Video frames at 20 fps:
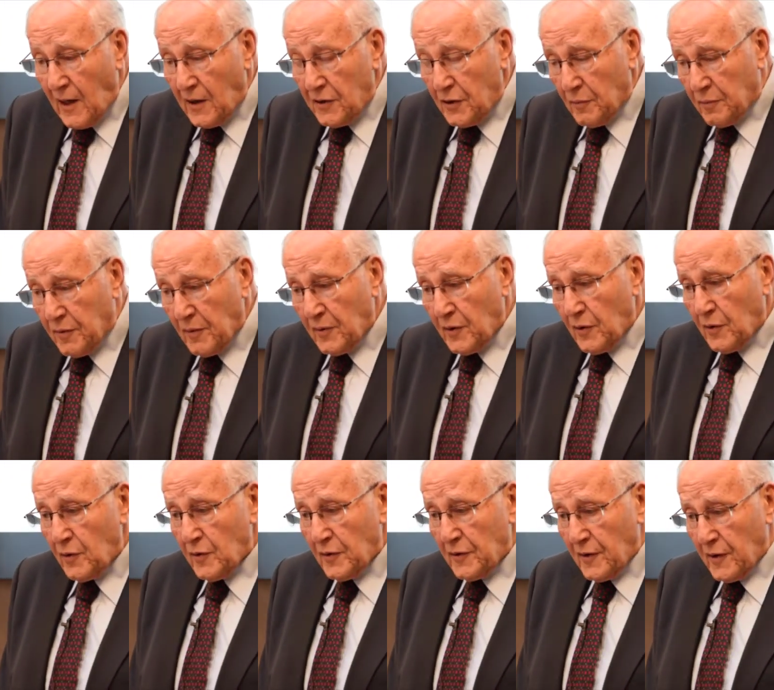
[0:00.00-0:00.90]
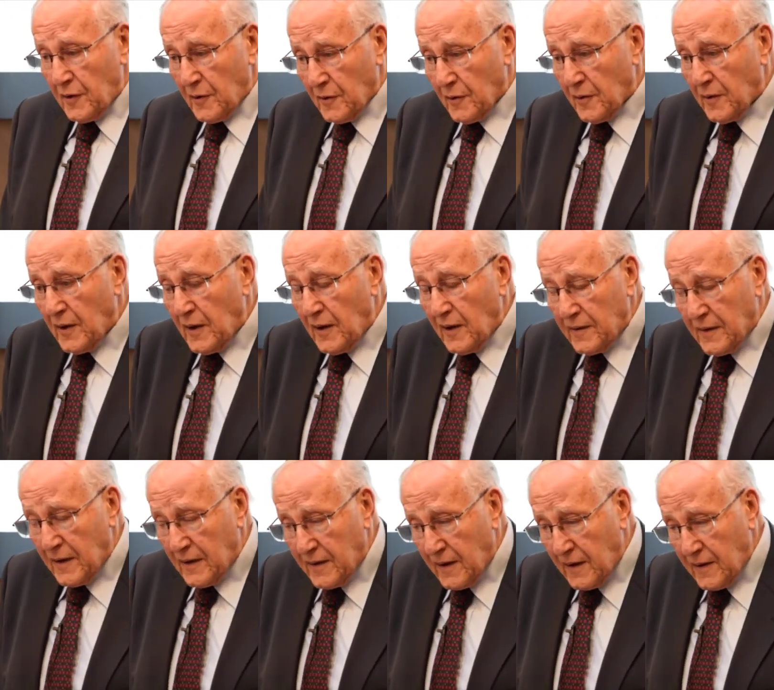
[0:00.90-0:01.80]
You probably all know
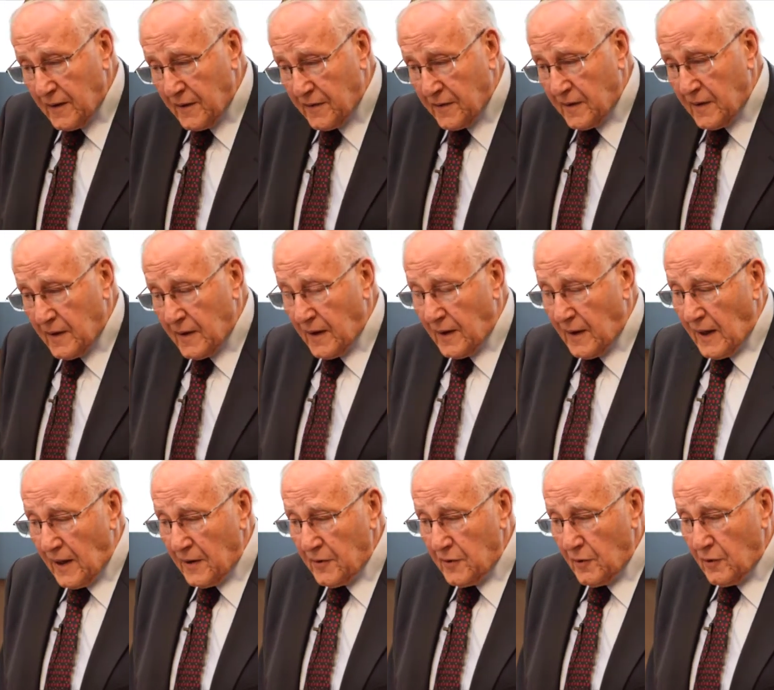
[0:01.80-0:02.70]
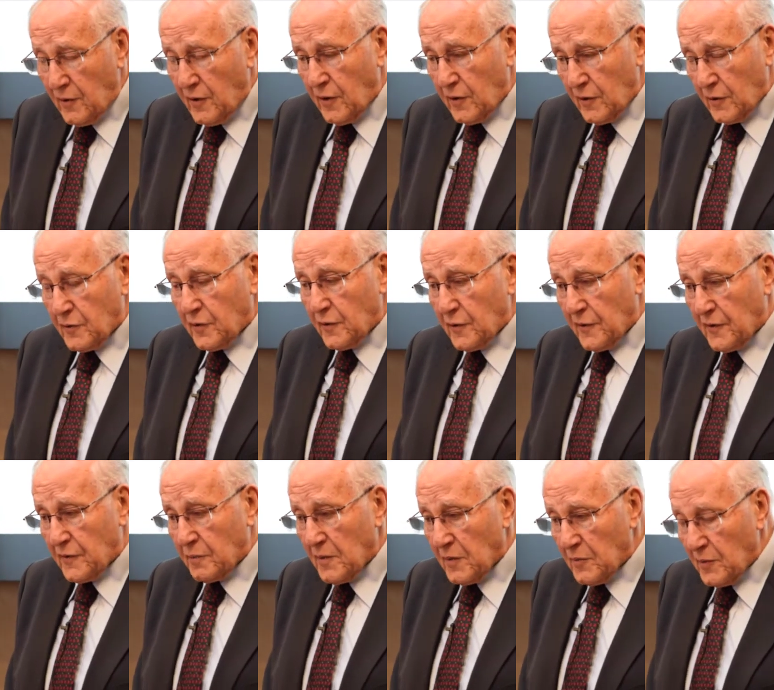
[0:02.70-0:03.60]
that there is an annual
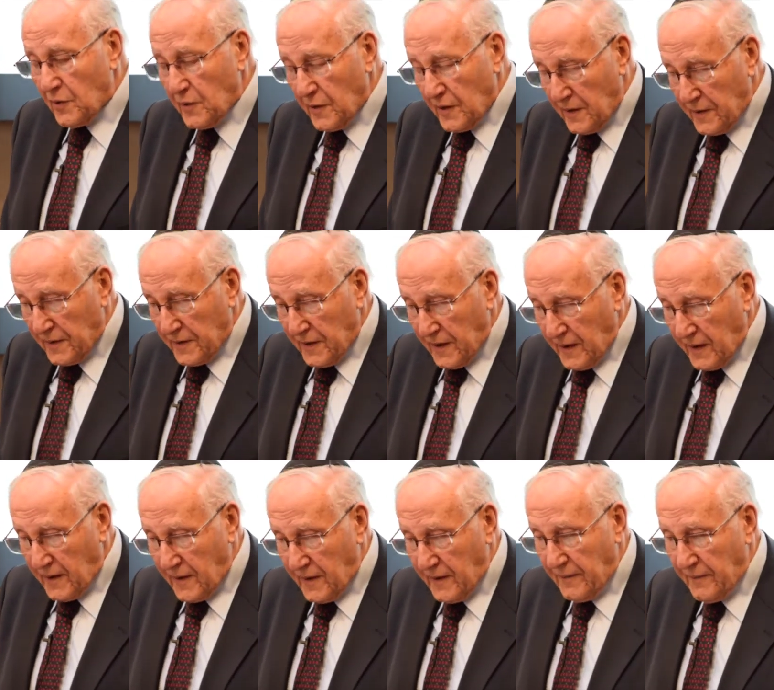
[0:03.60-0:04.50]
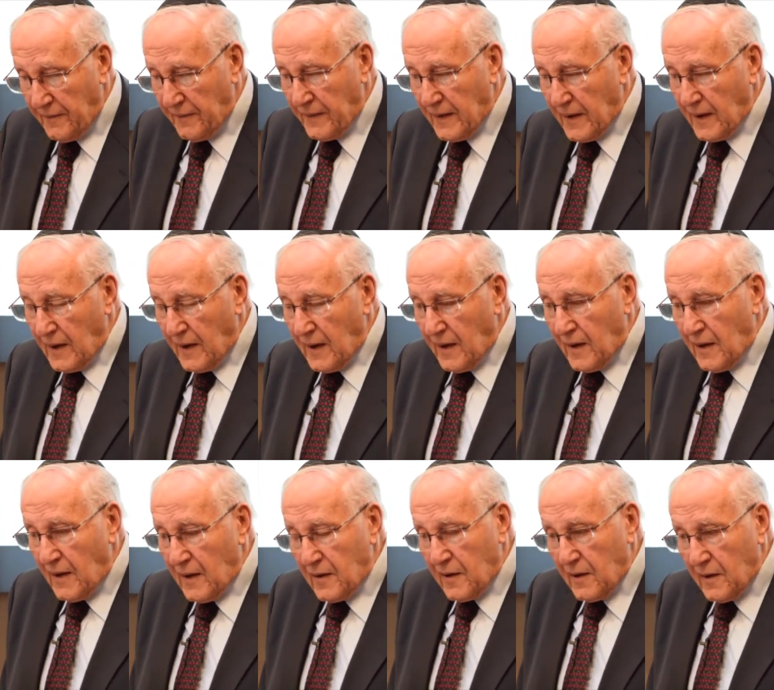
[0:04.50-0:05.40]
Holocaust Memorial Day,
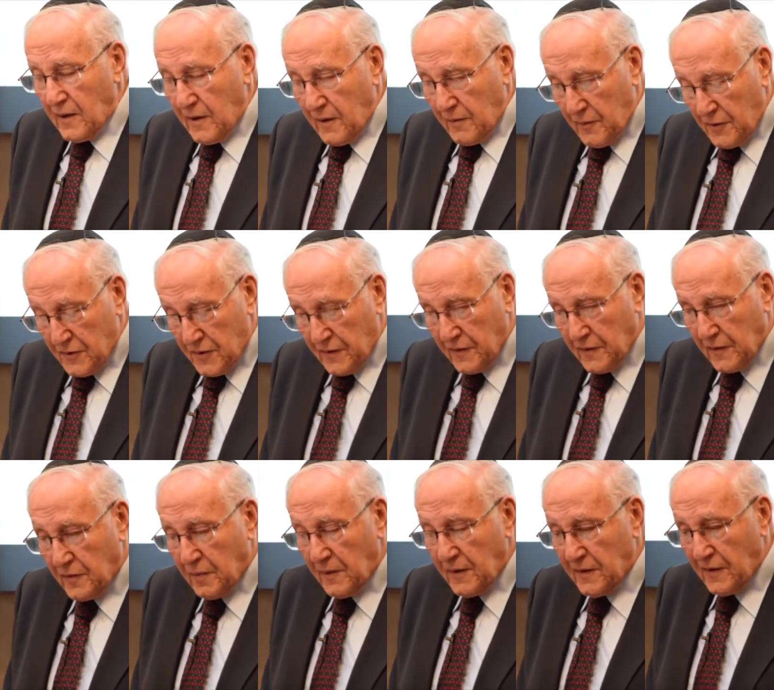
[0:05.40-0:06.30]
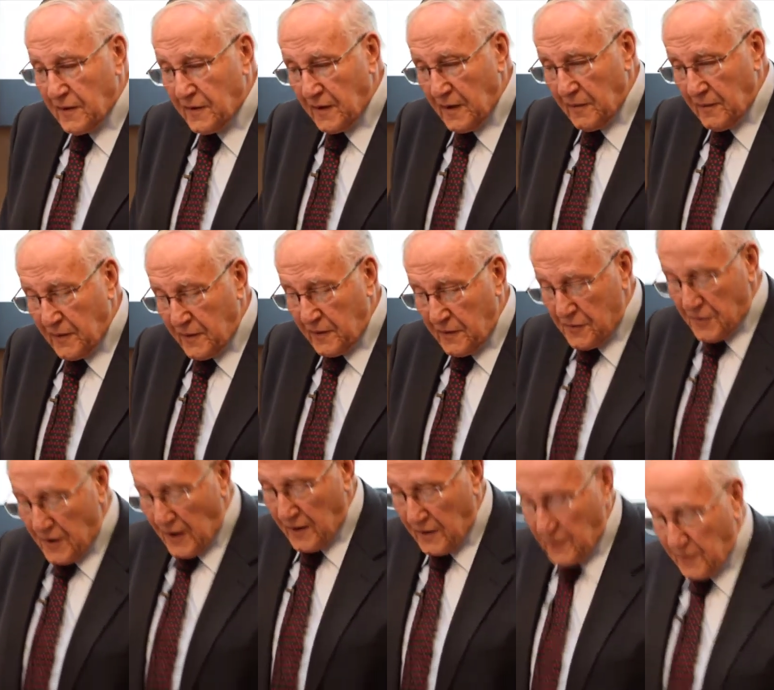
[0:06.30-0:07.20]
which is the 27th of
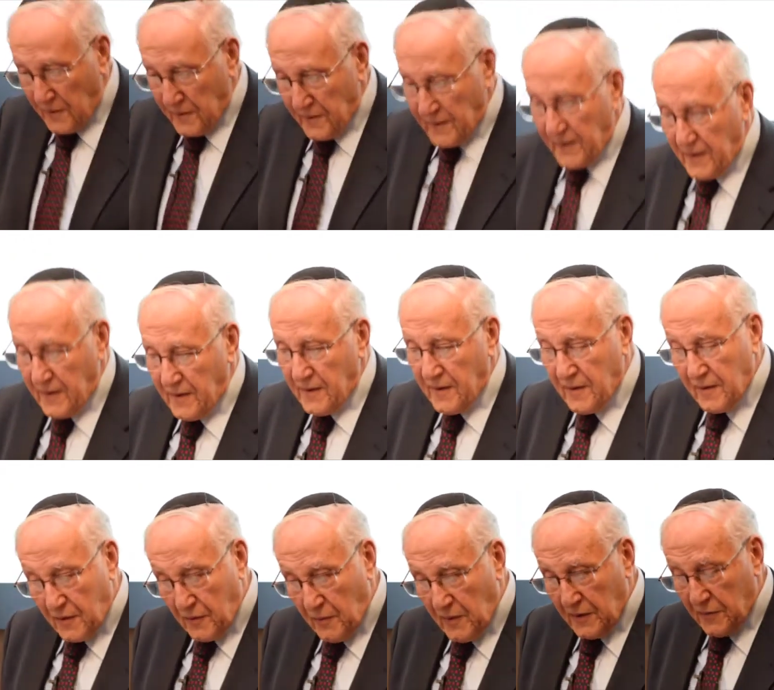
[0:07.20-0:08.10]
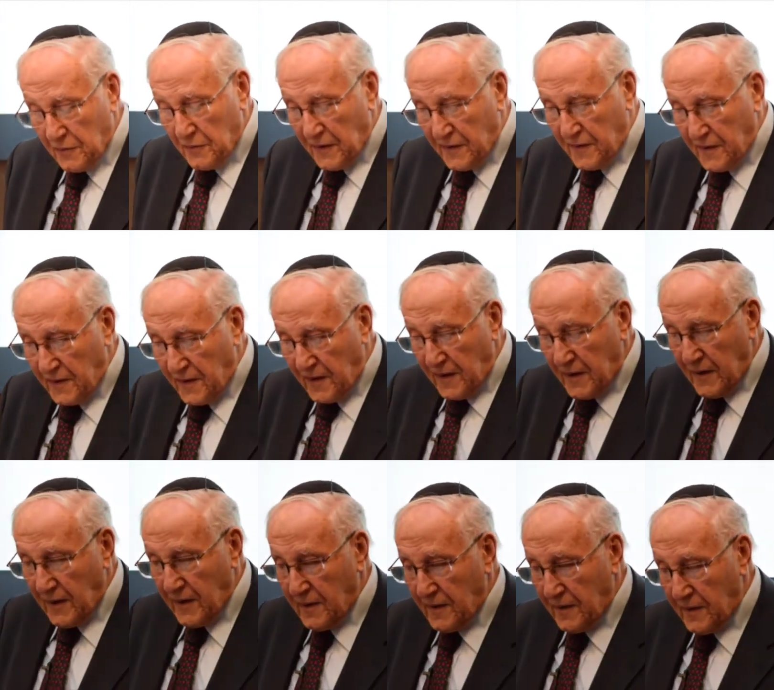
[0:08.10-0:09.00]
January. Quite recently
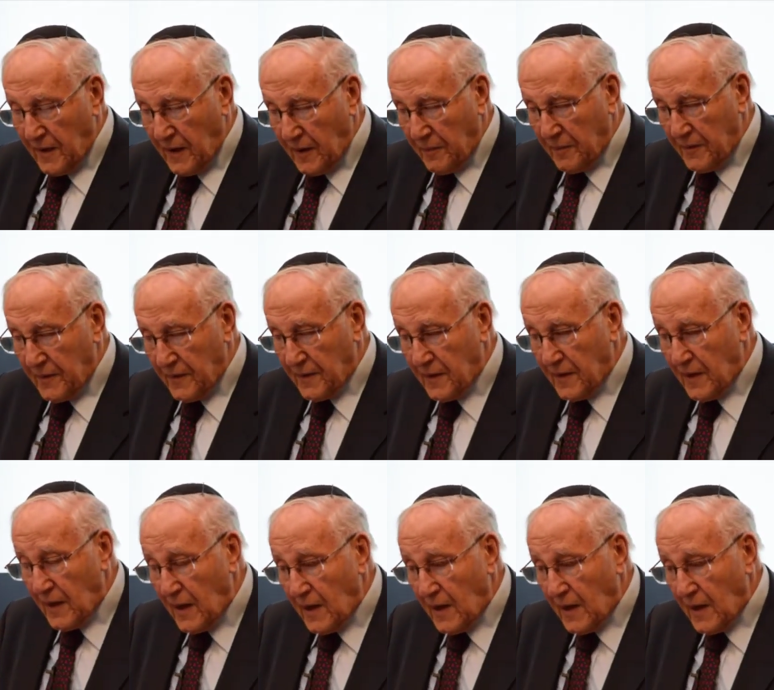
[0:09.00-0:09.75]
it happened.